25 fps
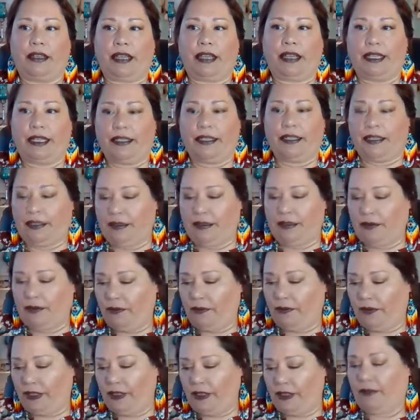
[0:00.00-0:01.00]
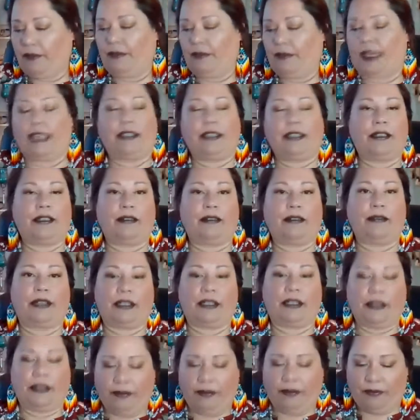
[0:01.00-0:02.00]
I didn't feel myself. I
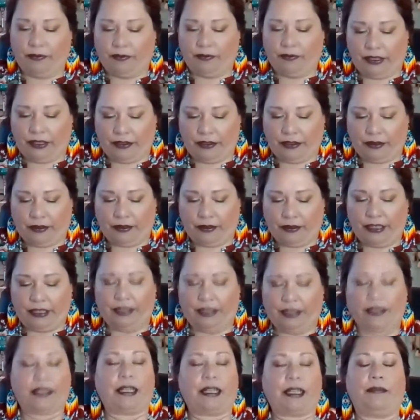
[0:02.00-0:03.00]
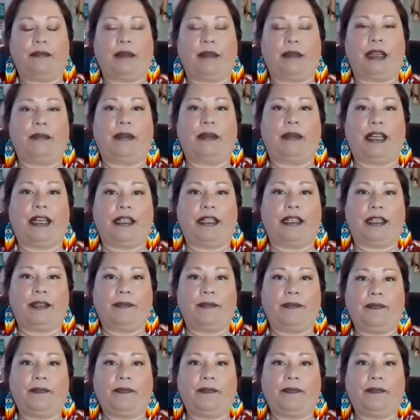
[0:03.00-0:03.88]
couldn't feel inside my body.